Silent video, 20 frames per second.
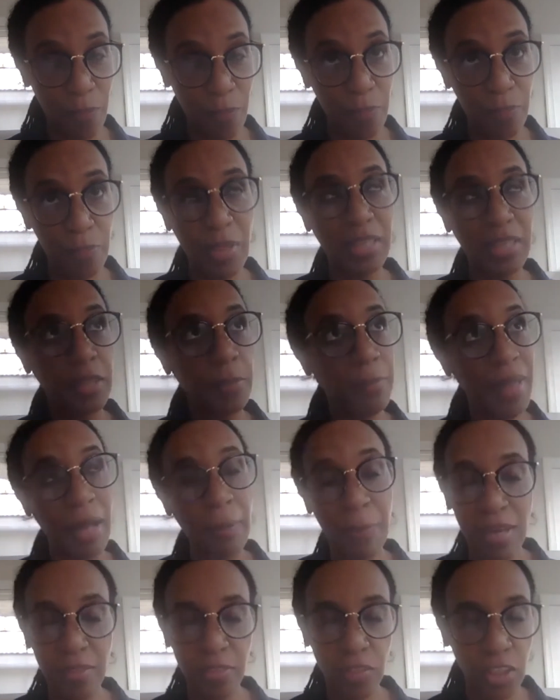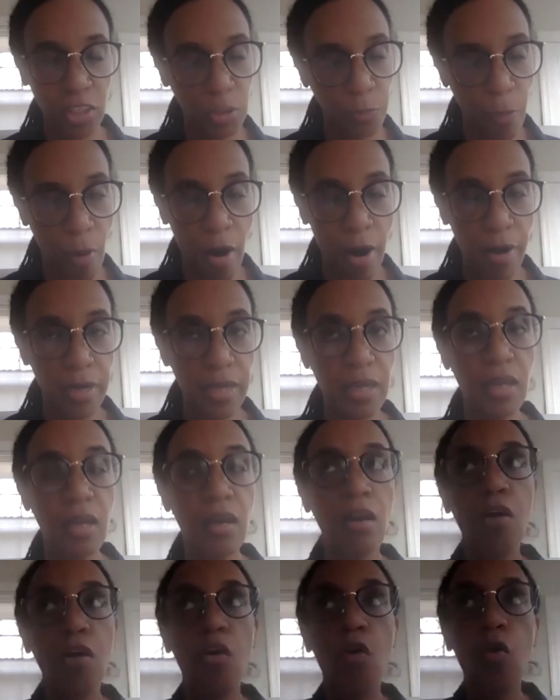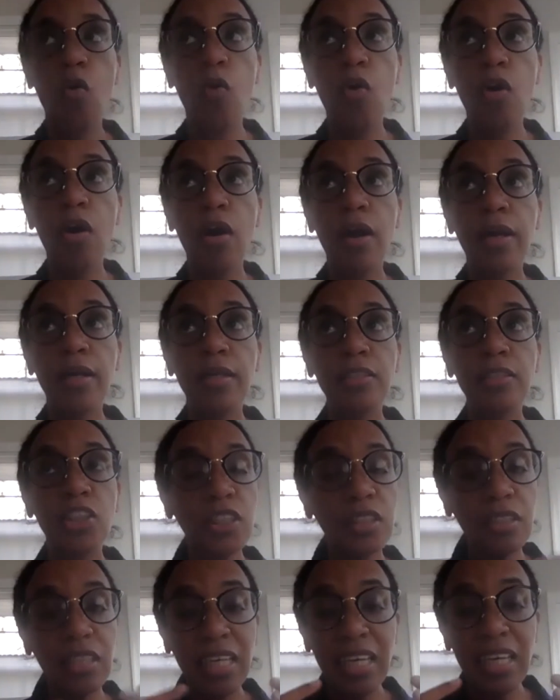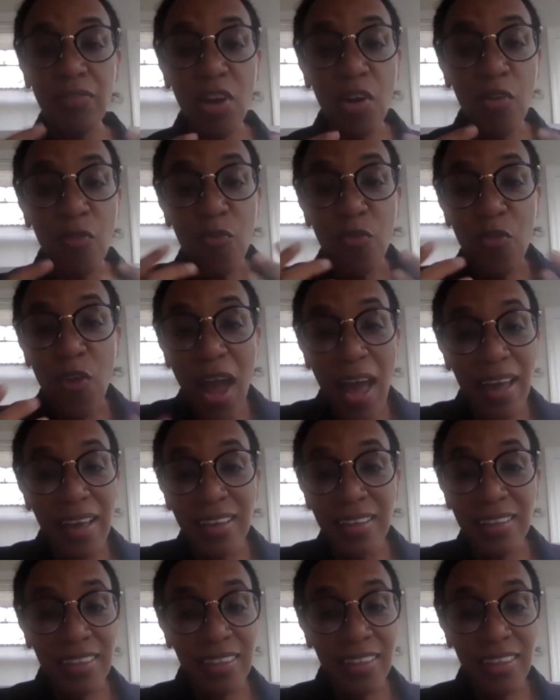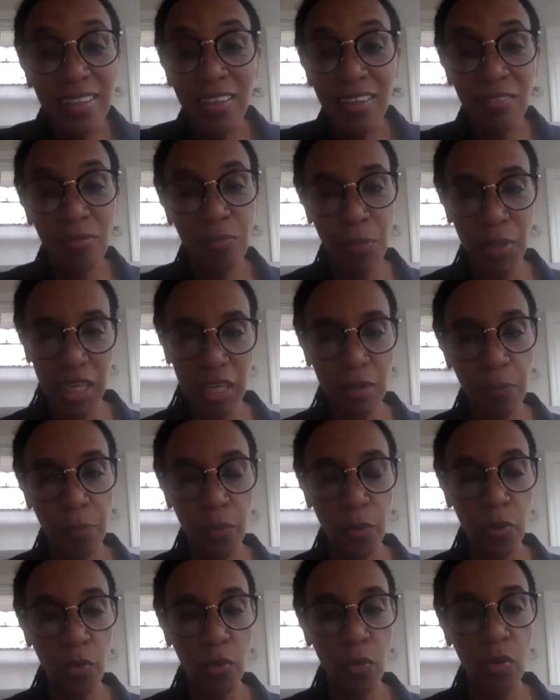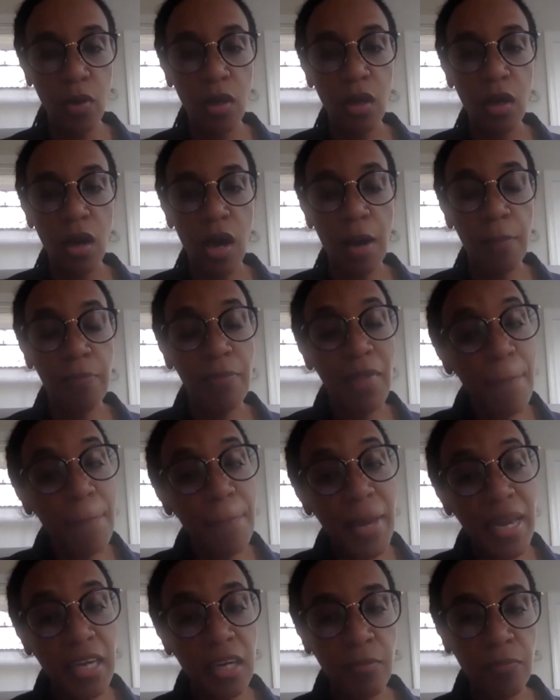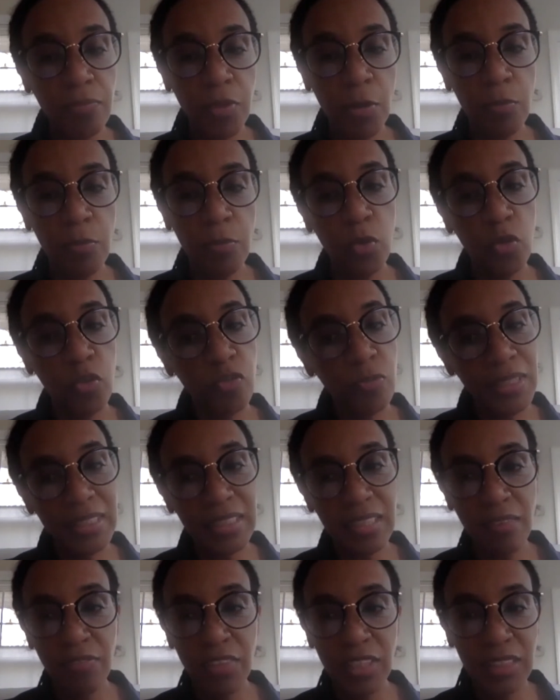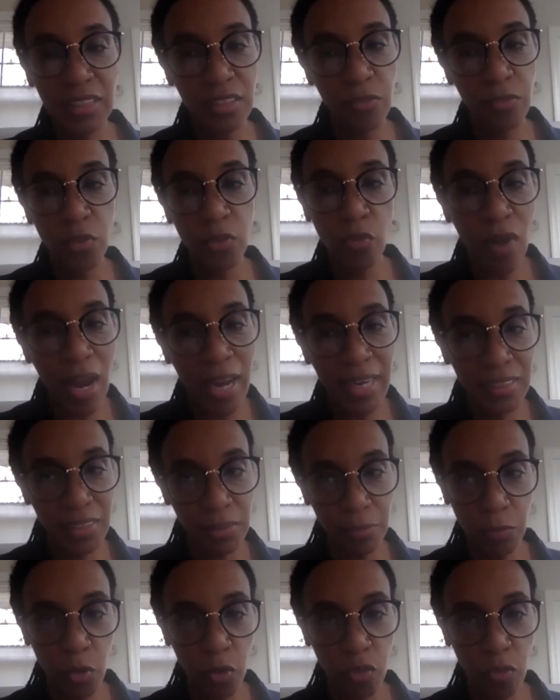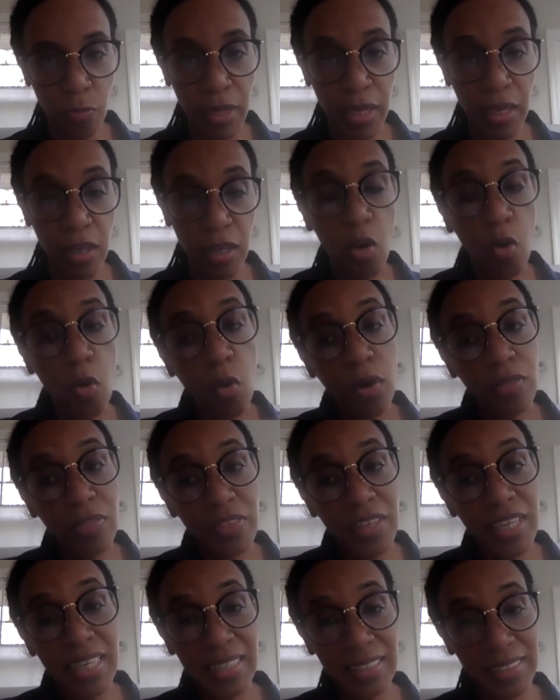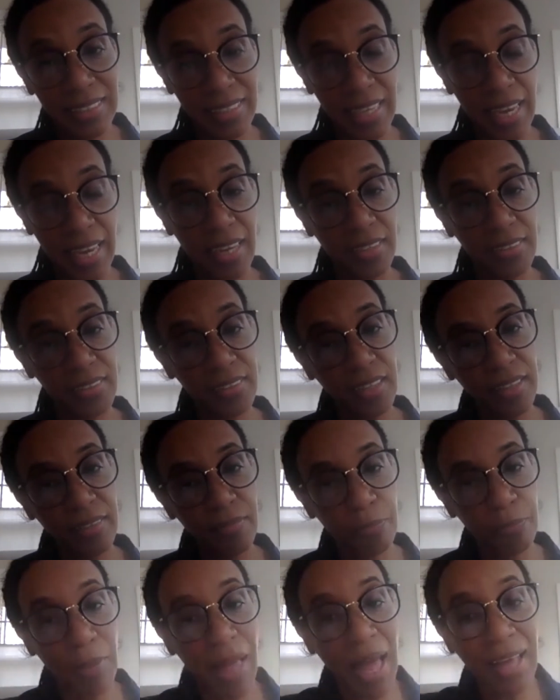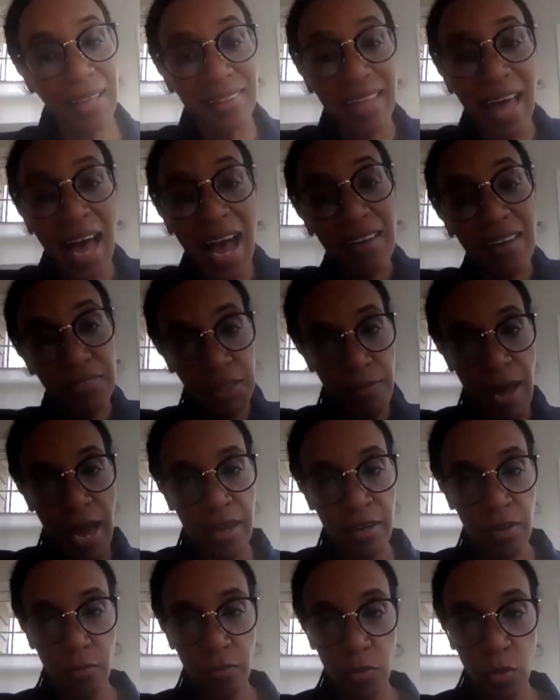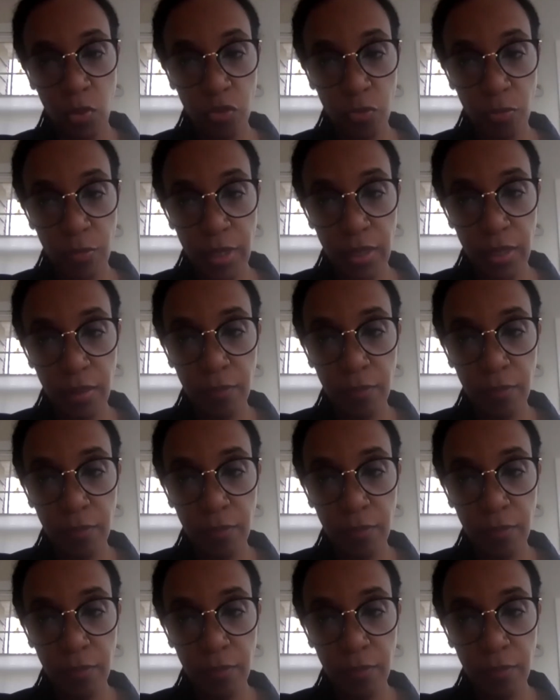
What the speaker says: like the Black Panthers Party, or just even regular people that made up the movements of the civil rights movement, or these days, the Black Lives Matter movement.